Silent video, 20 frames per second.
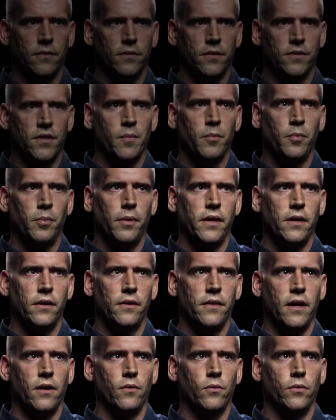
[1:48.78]
The type of player
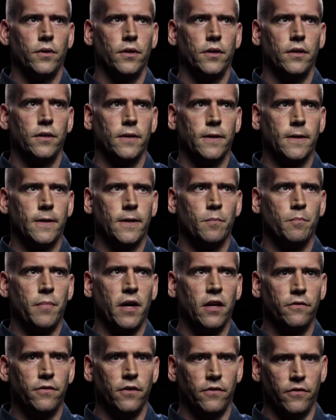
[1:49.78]
that would
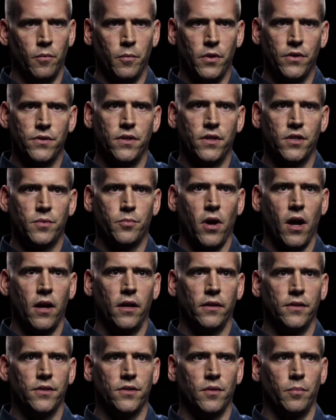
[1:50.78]
benefit from using this
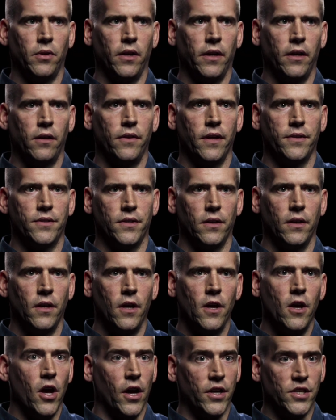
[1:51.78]
product is a player that's a
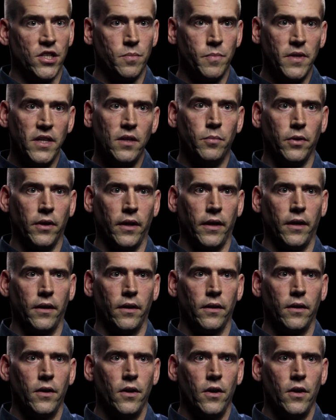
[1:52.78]
speed player,